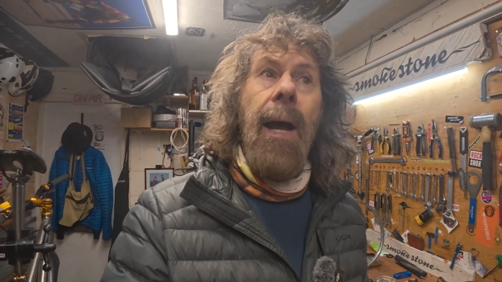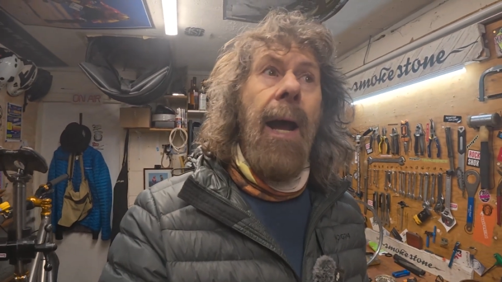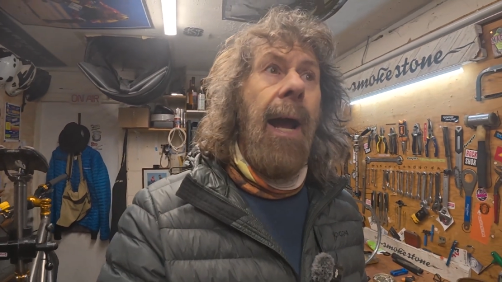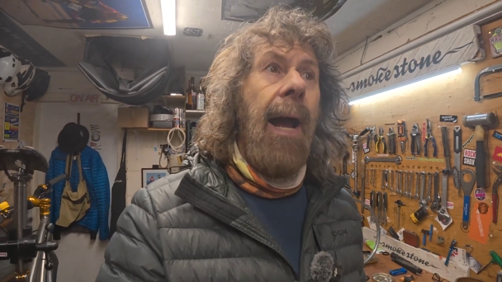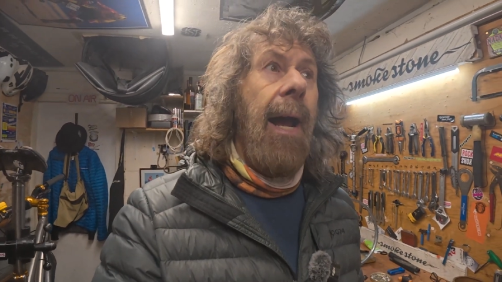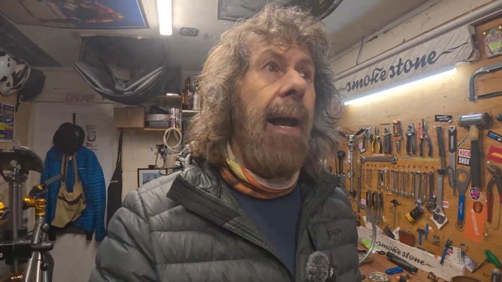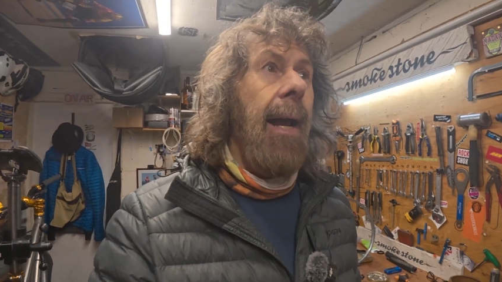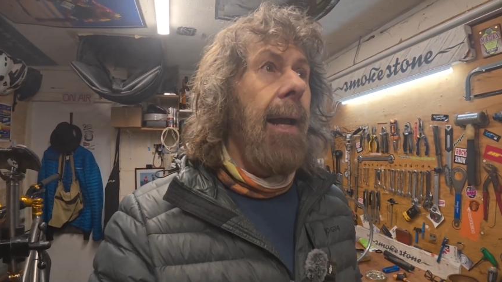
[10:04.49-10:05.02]

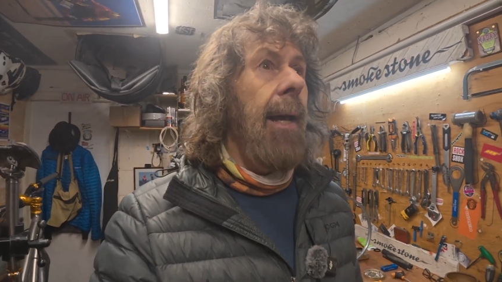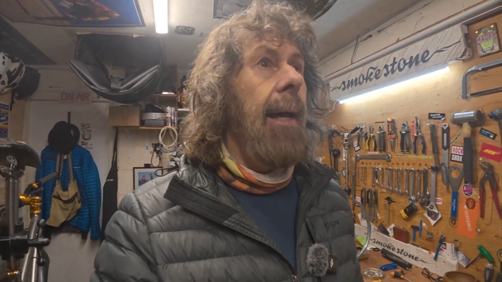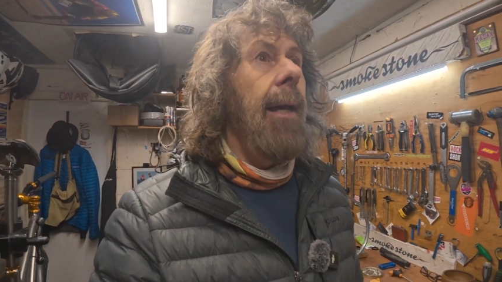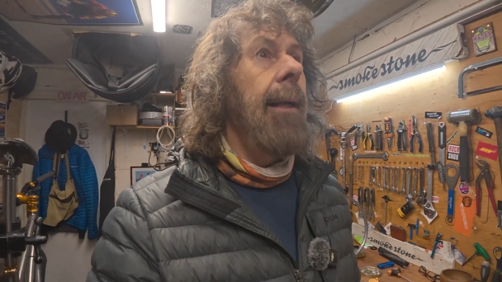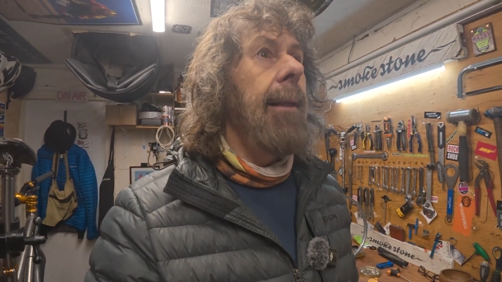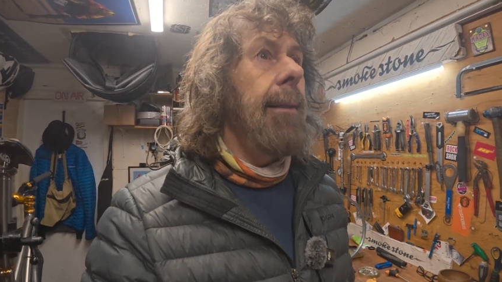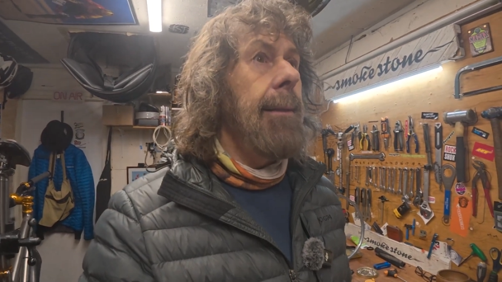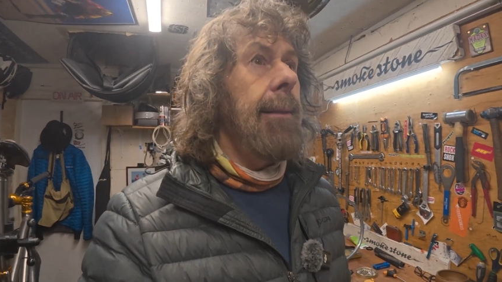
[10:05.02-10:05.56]

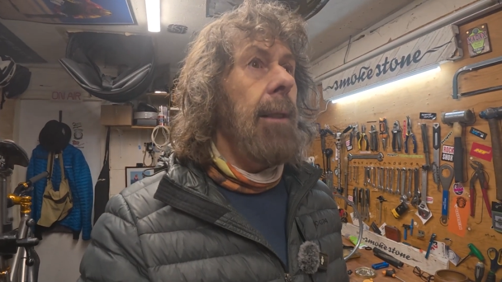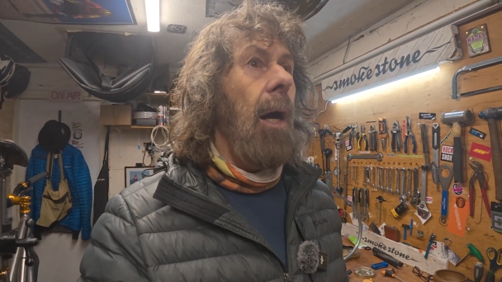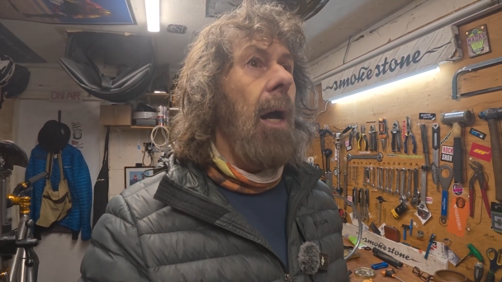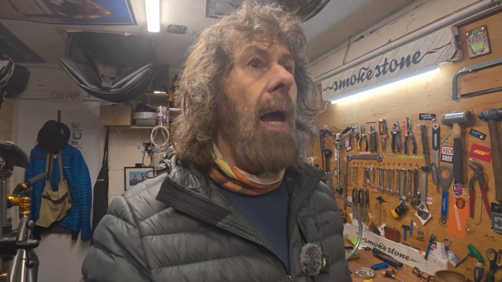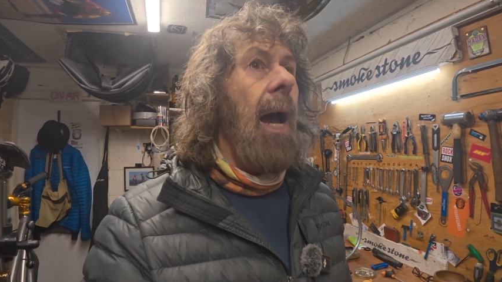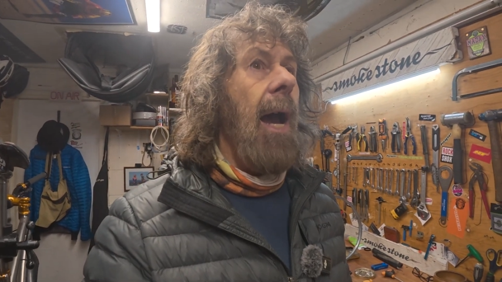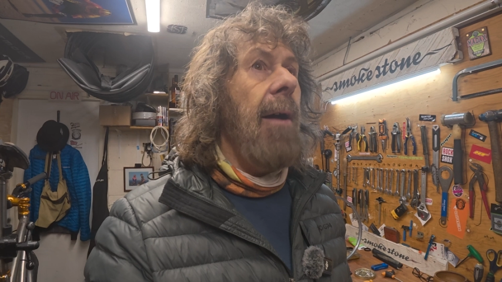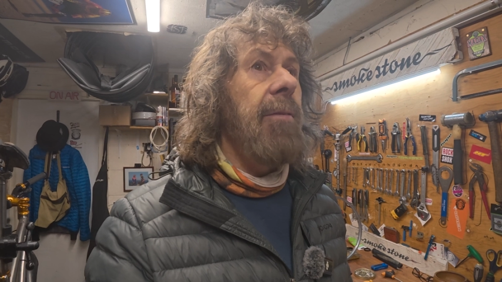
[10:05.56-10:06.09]
And
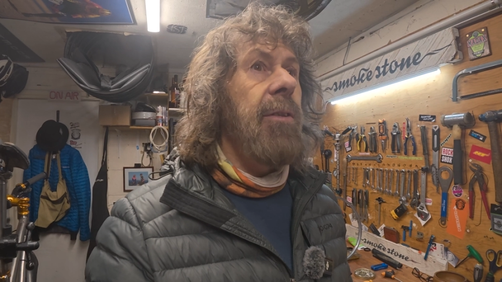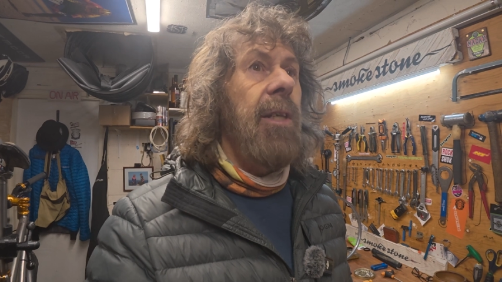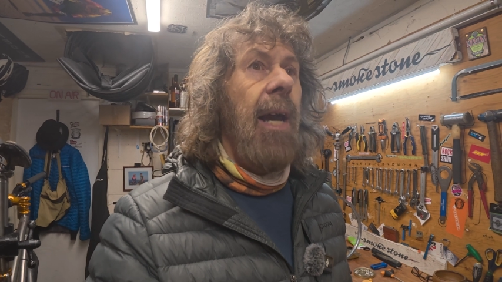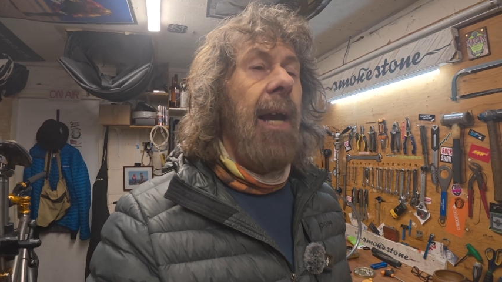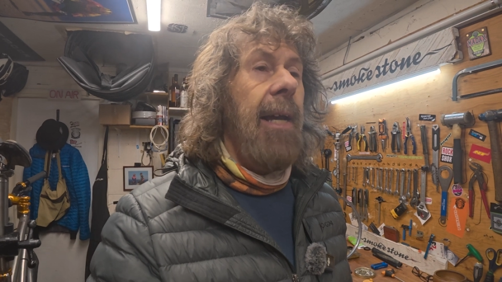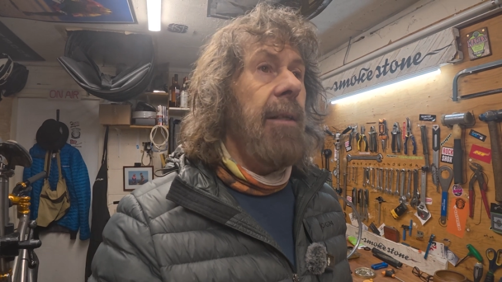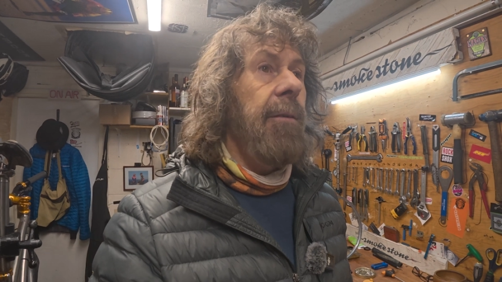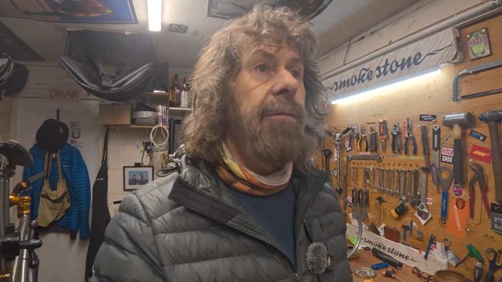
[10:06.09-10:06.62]
I haven't
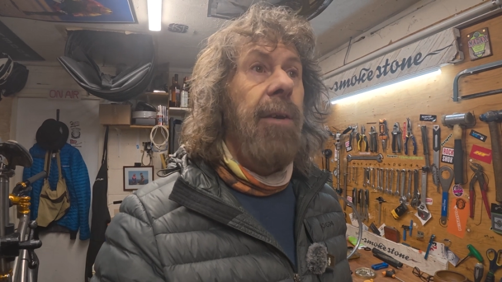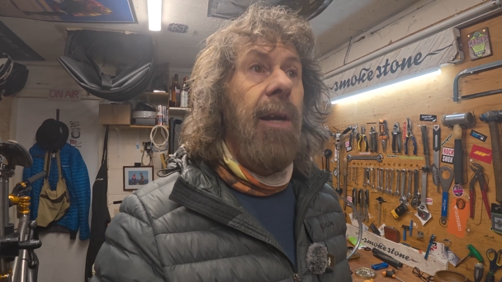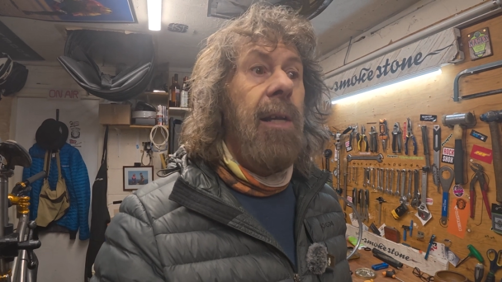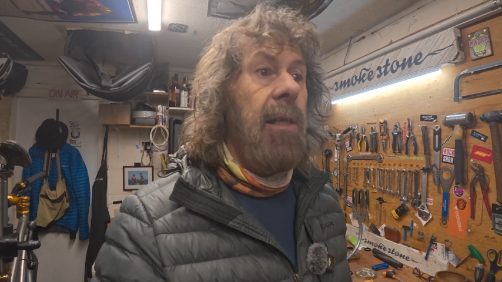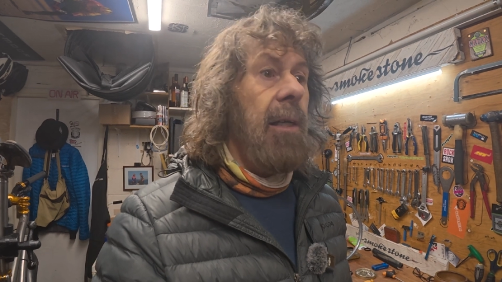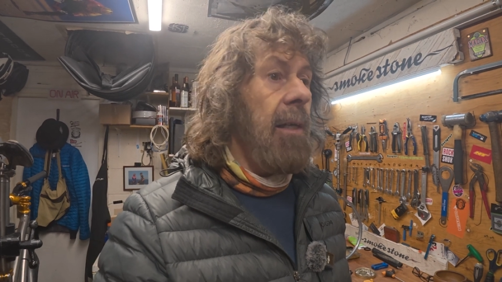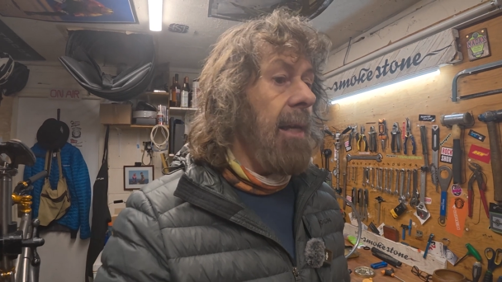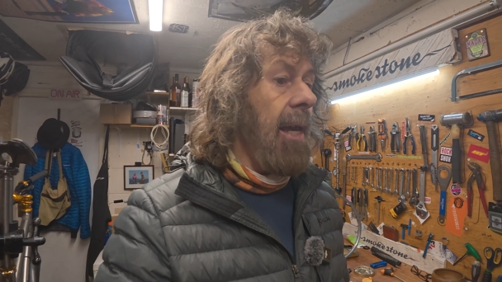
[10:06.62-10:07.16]
had a
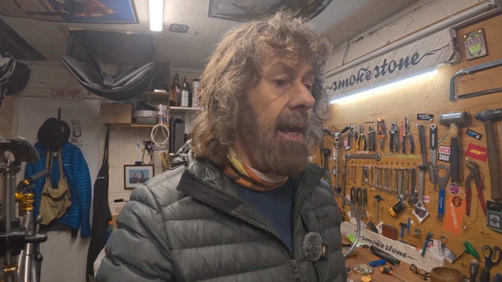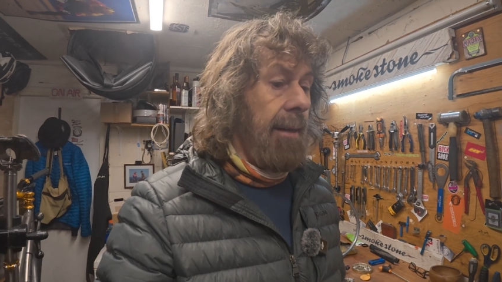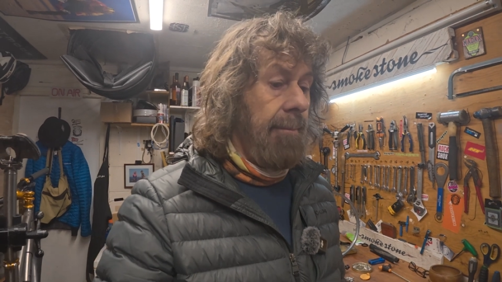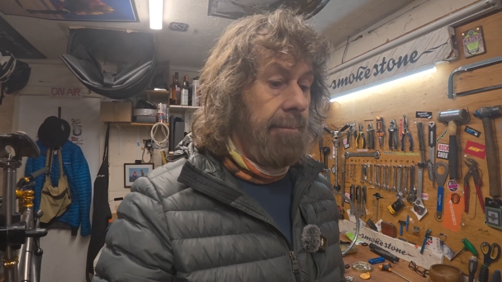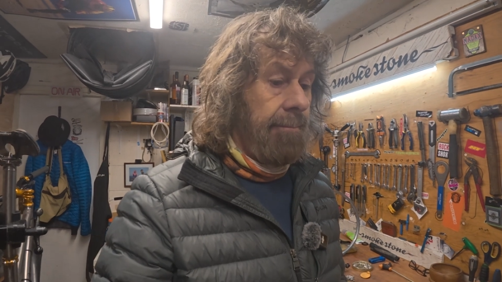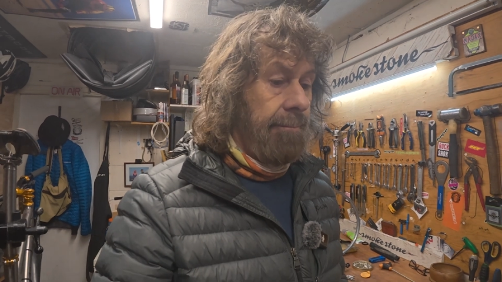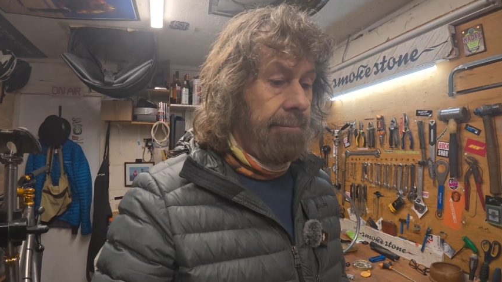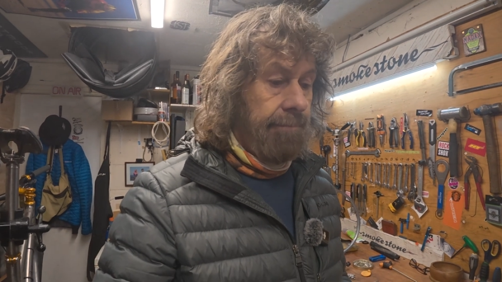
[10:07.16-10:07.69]
failure yet.
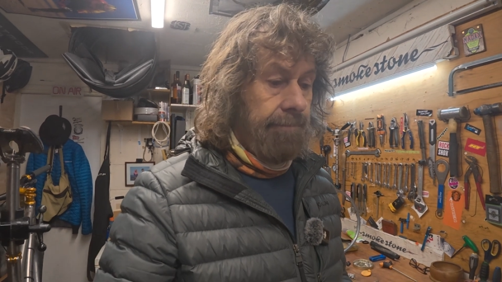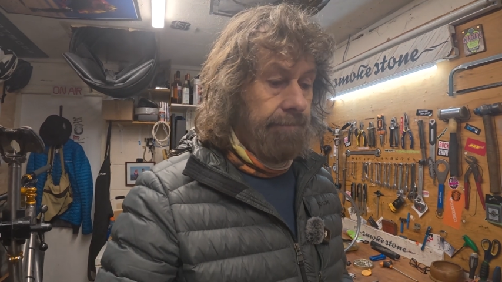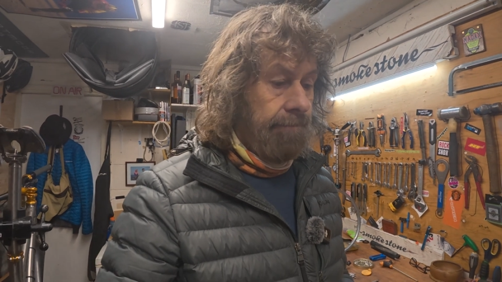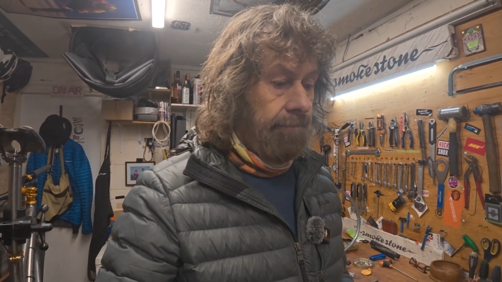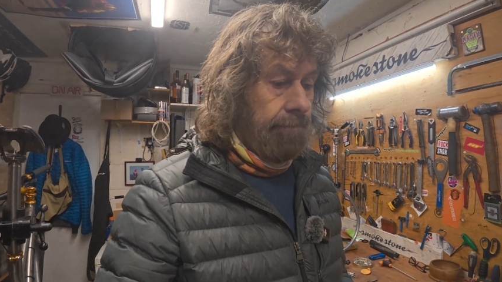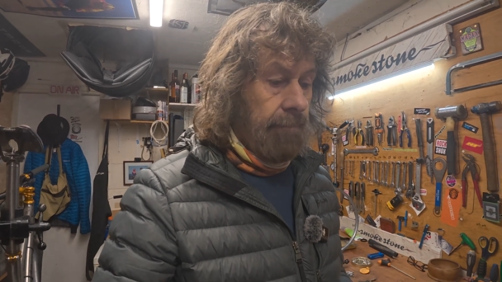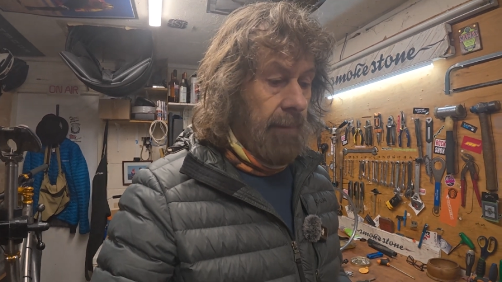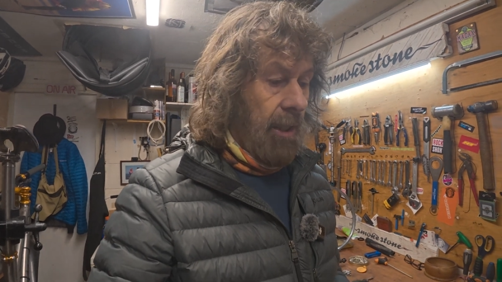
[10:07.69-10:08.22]

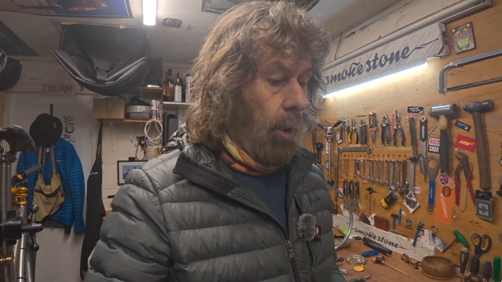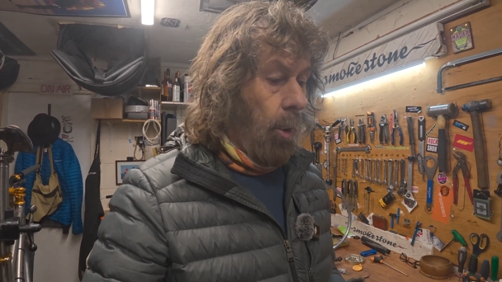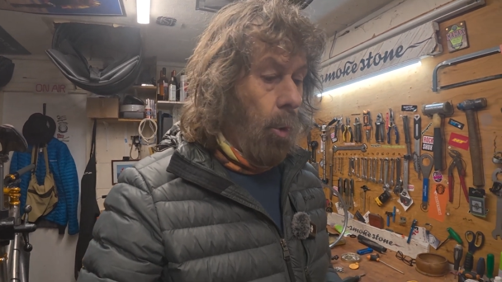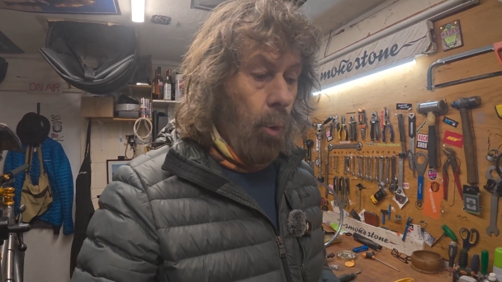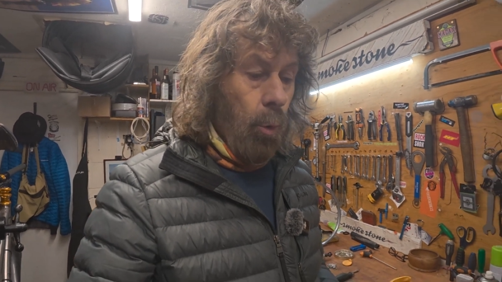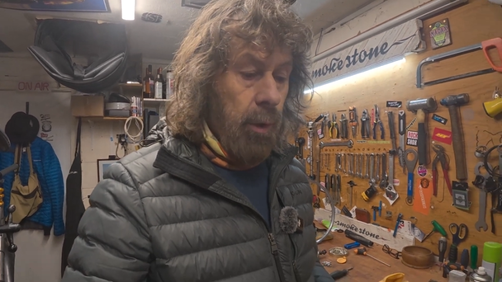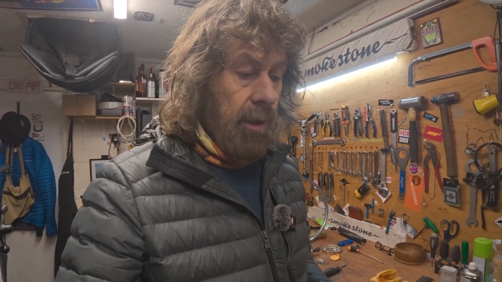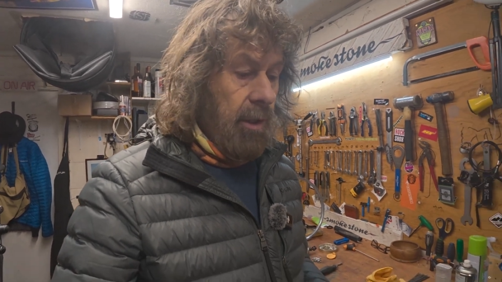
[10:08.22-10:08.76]
In
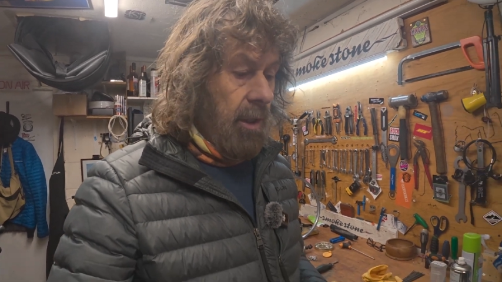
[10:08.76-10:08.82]
all the